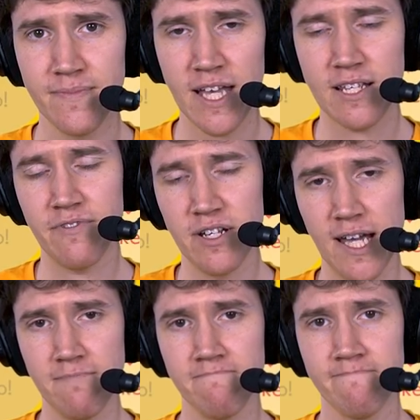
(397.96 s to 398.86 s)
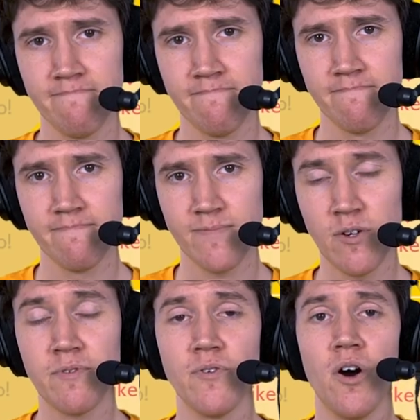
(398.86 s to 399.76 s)
That's it for today.
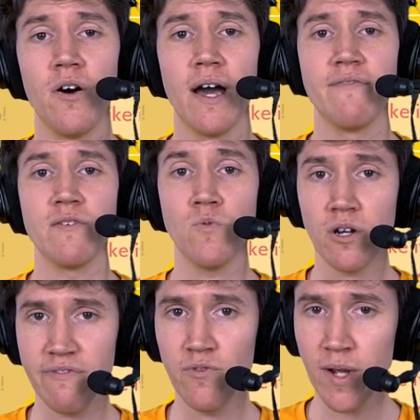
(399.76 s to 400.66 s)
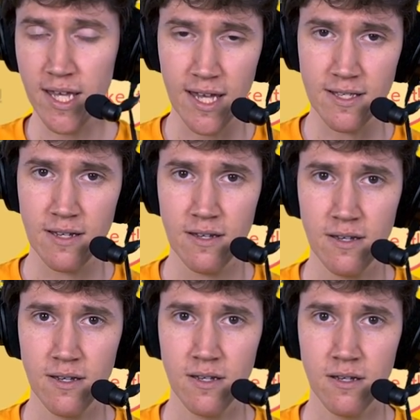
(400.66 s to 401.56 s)
Hope you all have a wonderful weekend.
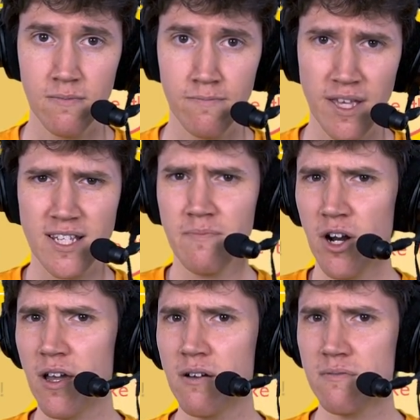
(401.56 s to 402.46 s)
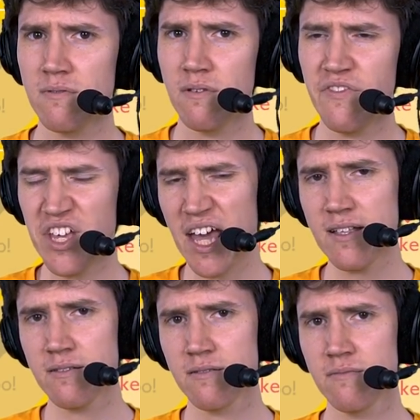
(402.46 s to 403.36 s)
Play some Mario if you
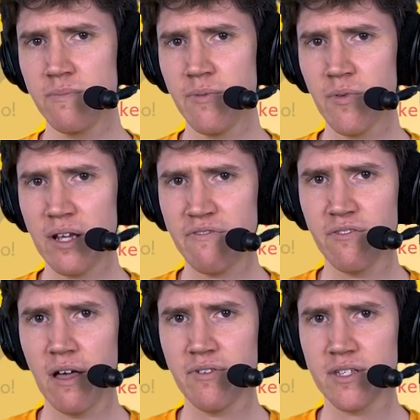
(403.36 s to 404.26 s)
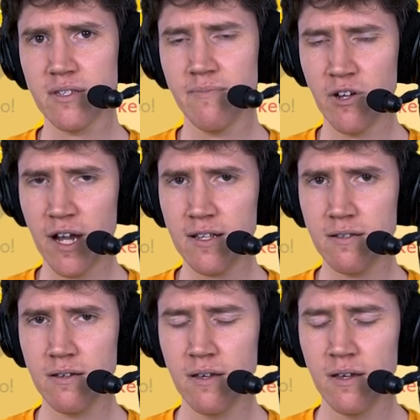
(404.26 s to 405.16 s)
can. Maybe rate a few levels. That'd be great.
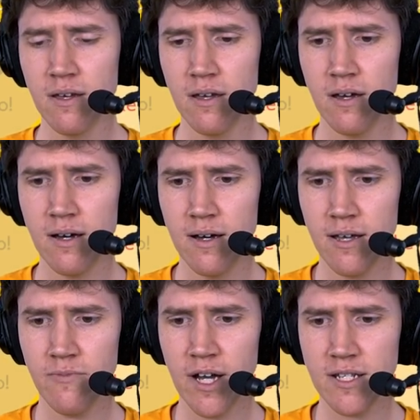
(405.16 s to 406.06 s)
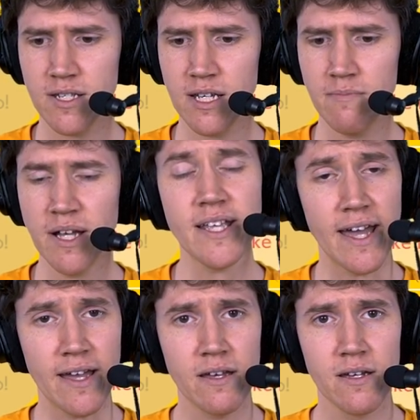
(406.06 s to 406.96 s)
Uh, otherwise, see you
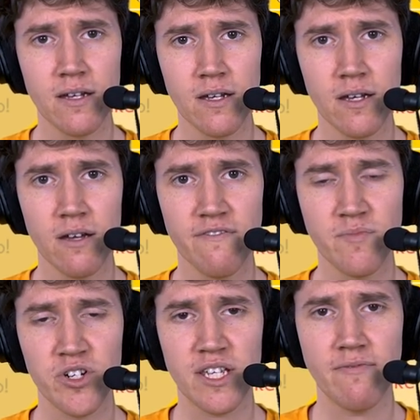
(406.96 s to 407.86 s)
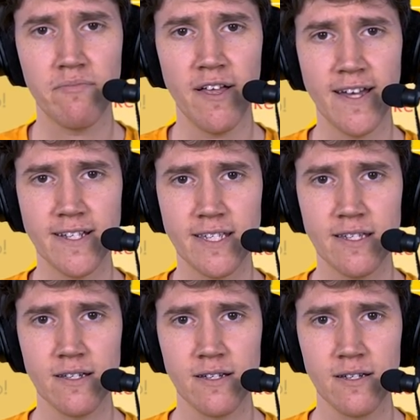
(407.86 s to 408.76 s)
Monday for more Stephen
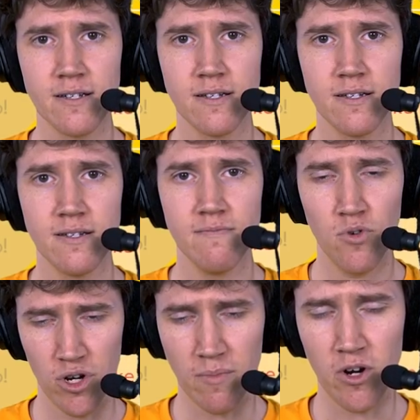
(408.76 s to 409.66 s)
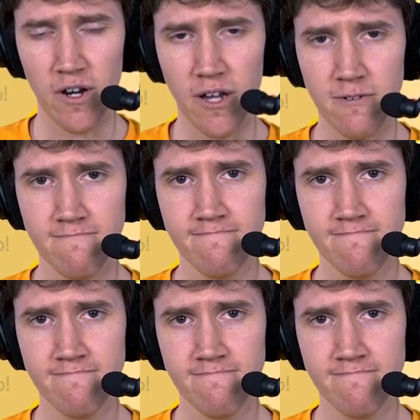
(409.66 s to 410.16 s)
Plays Morning Mario.